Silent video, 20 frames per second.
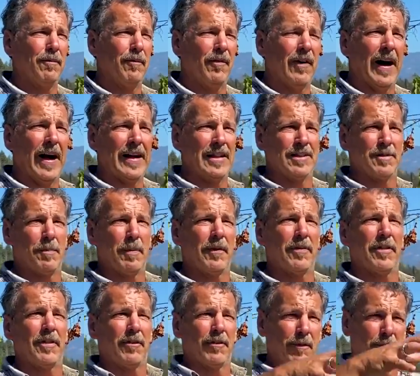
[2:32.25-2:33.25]
vines, but
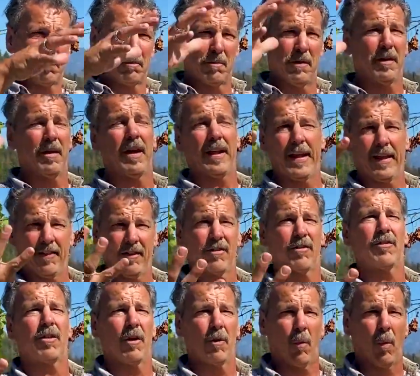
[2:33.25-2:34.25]
this, again,
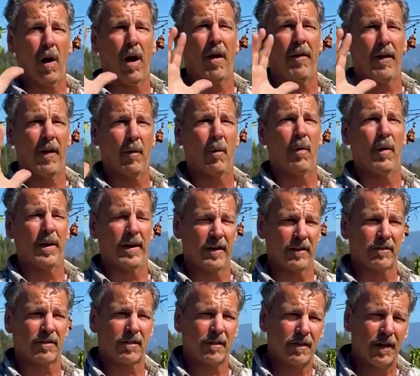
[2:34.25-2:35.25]
this terroir that we're in,
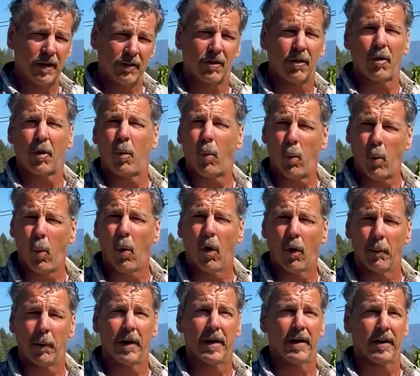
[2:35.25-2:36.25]
it stays a little
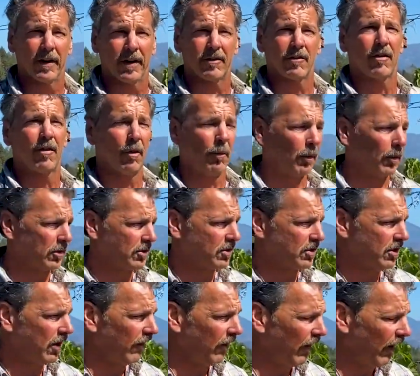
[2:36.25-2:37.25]
warmer here, it gets a little more
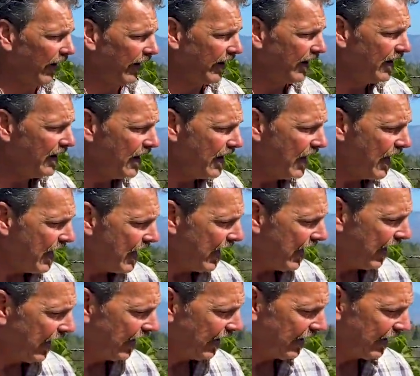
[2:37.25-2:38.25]
sunlight,
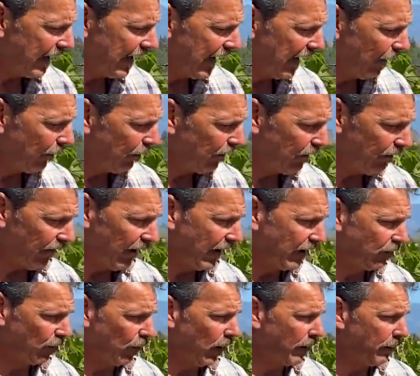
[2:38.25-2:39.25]
and um, the
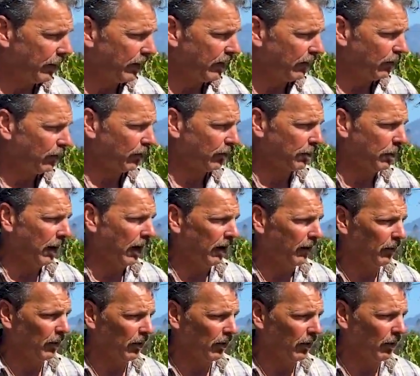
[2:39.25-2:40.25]
vines ripen and
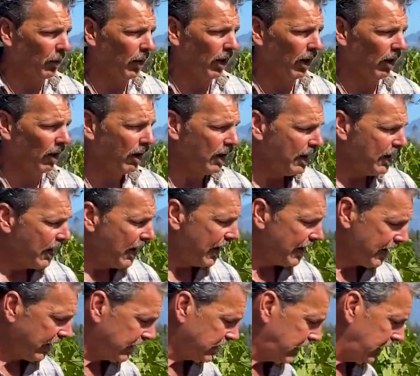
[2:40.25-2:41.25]
respond really well. And
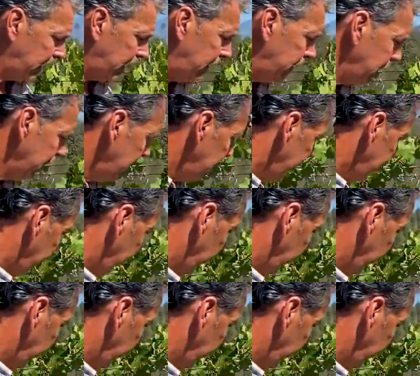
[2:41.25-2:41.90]
you can see a